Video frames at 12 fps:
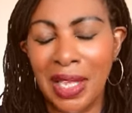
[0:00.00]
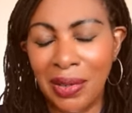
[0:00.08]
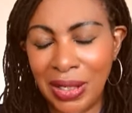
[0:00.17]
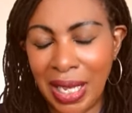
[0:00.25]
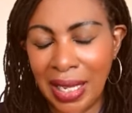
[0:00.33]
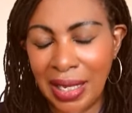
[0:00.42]

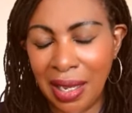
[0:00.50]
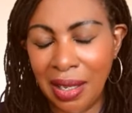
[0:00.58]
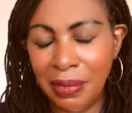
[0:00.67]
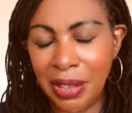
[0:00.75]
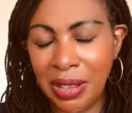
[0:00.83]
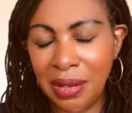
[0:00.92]
Okay,
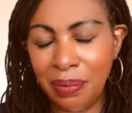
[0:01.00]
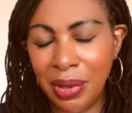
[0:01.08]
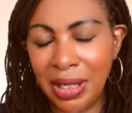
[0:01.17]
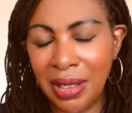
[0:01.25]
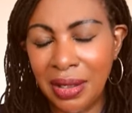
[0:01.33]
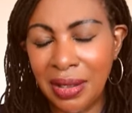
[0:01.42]
I'm going to
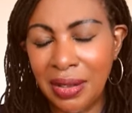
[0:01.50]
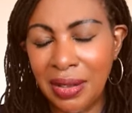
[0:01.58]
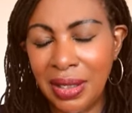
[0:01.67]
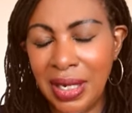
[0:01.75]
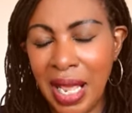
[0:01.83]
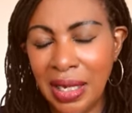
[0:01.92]
pick
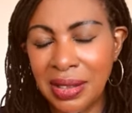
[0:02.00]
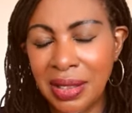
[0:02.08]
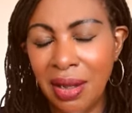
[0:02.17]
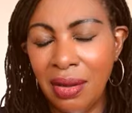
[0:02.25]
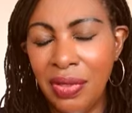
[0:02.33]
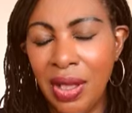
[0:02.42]
the next
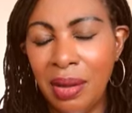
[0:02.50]
card